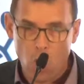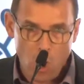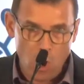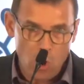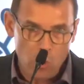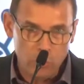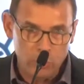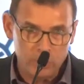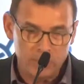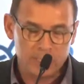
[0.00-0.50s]

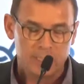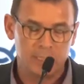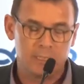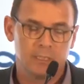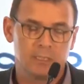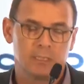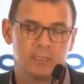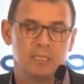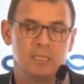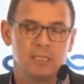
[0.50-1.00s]
old
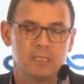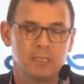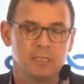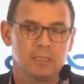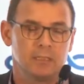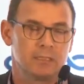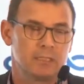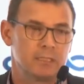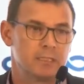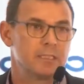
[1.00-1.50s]
diesel
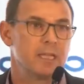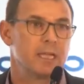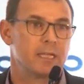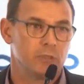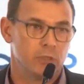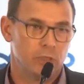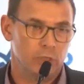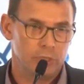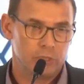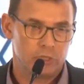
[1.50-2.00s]

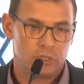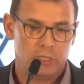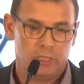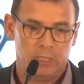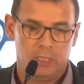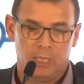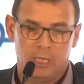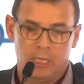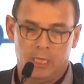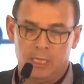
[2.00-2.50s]

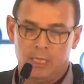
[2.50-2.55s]
technology